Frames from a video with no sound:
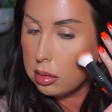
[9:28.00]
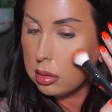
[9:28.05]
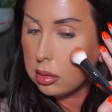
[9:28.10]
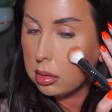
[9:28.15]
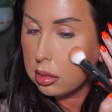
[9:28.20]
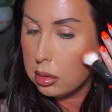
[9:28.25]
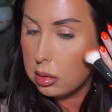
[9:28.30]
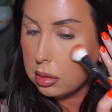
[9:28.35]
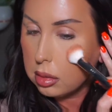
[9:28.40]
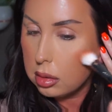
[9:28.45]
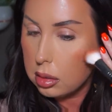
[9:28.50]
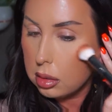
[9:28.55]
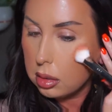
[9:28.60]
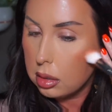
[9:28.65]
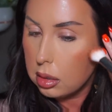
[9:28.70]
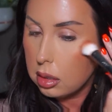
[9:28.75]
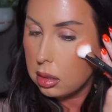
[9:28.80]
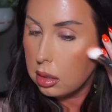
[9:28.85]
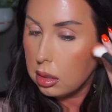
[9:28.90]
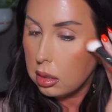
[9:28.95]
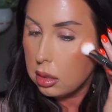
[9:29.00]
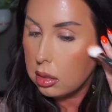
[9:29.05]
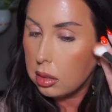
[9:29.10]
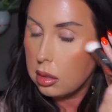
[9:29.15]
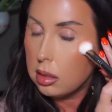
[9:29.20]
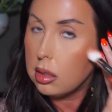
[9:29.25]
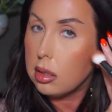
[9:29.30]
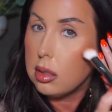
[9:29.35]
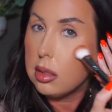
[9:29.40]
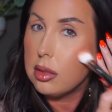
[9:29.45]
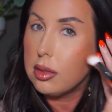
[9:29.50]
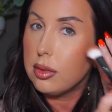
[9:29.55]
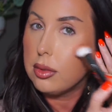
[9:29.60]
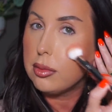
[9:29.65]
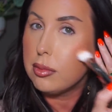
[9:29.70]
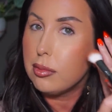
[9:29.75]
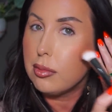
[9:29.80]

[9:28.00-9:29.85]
(silence)